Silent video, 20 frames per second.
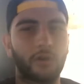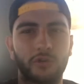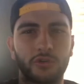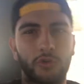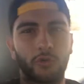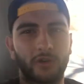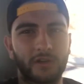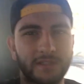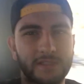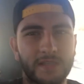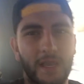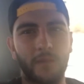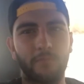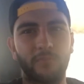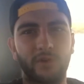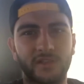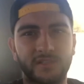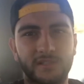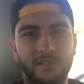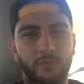tourist type
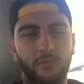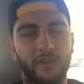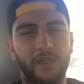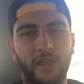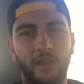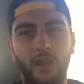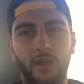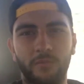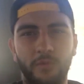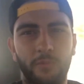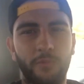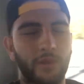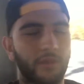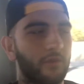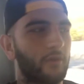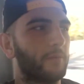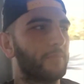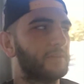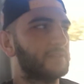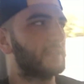buses where they come and pick
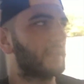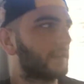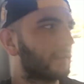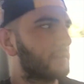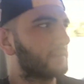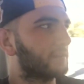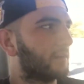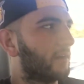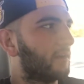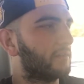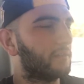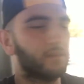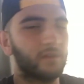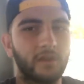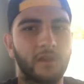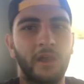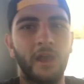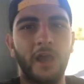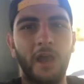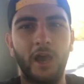you up and take you to all the